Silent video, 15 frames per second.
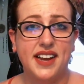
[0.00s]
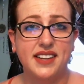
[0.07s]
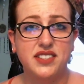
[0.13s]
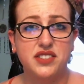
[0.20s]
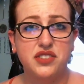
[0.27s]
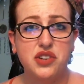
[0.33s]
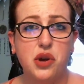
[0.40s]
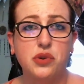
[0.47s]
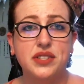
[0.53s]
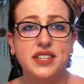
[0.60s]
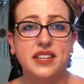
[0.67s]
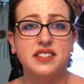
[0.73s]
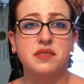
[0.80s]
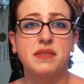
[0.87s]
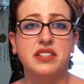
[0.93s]
has no
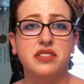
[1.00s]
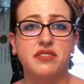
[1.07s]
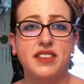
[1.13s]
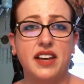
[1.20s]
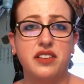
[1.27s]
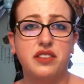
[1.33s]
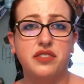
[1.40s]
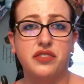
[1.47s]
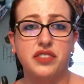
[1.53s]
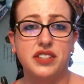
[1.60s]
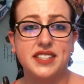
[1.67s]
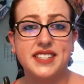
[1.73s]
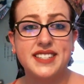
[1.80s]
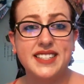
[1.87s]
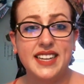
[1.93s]
sentimental value for
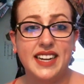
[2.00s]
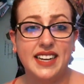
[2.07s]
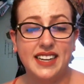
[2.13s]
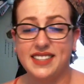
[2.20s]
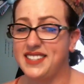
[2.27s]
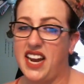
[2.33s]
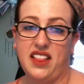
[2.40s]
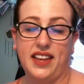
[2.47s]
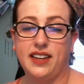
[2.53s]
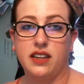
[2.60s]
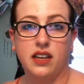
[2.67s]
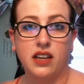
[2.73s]
this scene, it's not like